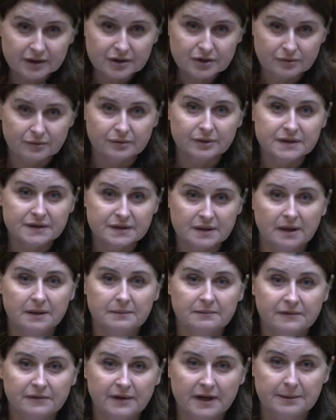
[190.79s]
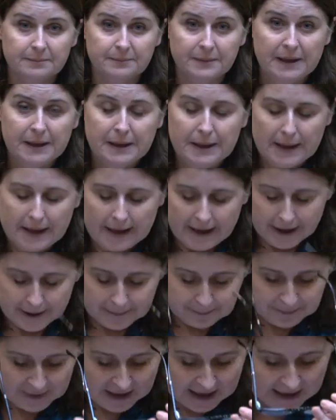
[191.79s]
short time frame.
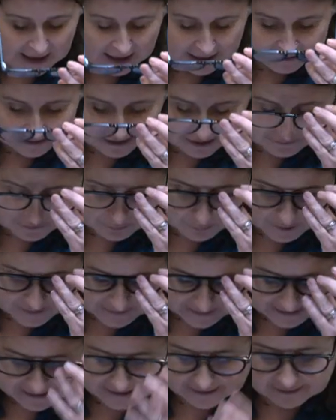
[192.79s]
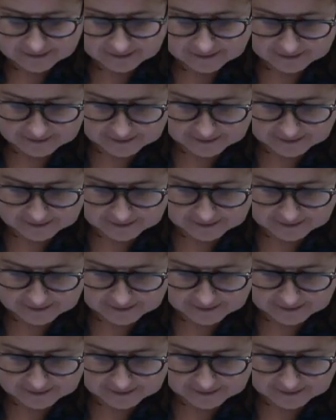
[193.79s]
Um, and even within